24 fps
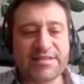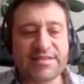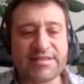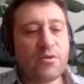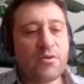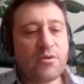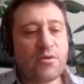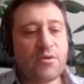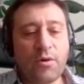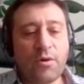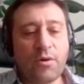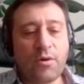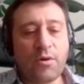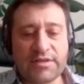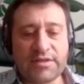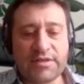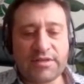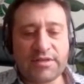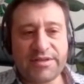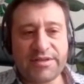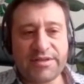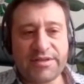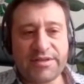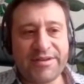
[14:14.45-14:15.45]
firms
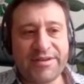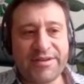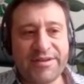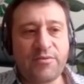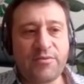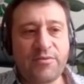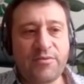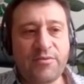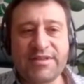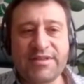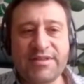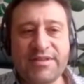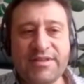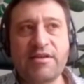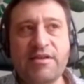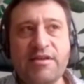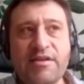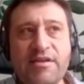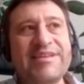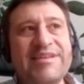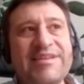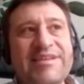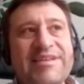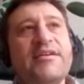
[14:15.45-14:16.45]
want
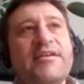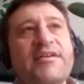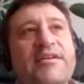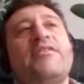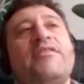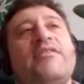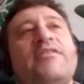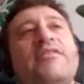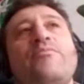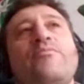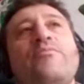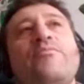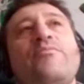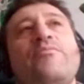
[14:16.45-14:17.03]
a